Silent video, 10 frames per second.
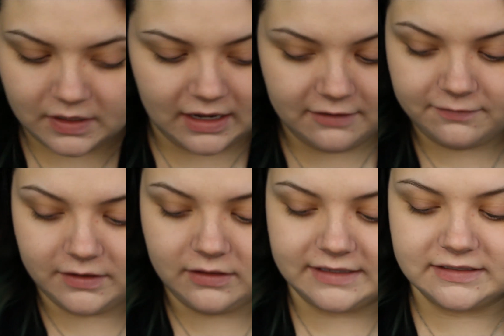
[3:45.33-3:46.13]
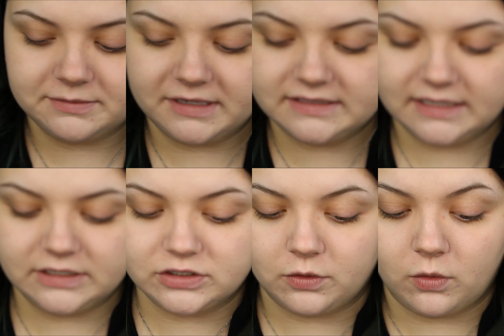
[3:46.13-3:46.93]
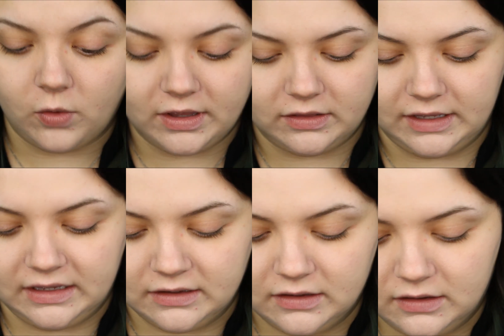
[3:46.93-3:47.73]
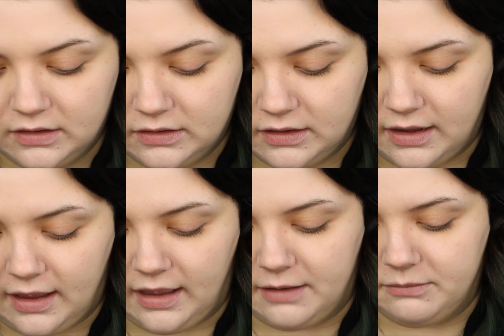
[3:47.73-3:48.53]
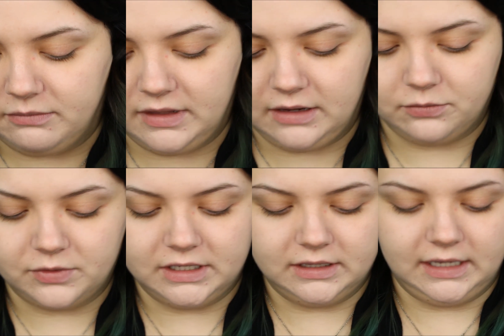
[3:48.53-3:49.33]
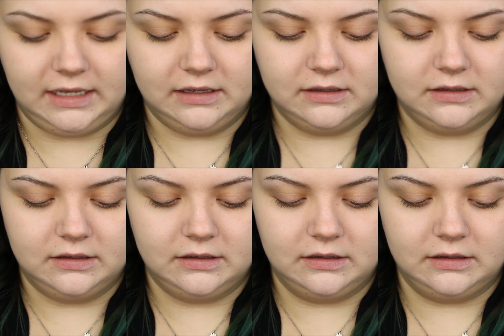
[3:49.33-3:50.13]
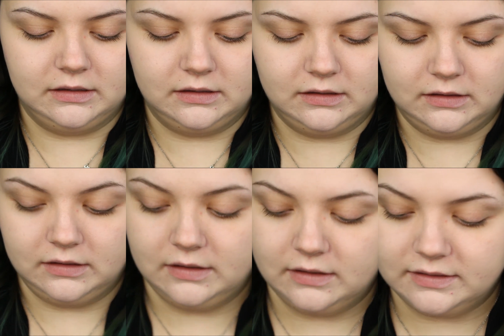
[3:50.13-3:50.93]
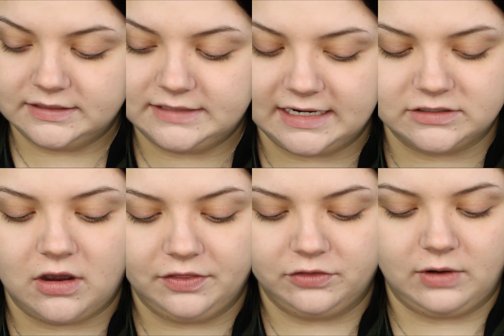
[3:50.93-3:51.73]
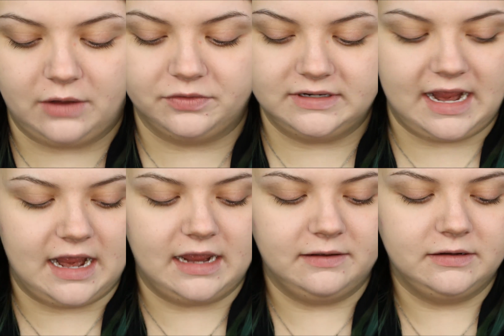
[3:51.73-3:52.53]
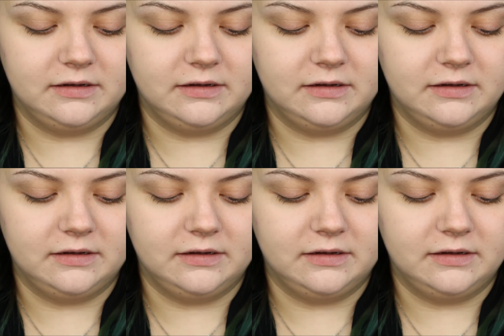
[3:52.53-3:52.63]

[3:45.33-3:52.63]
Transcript: And I feel like since my skin is so oily, it really stays on throughout the day.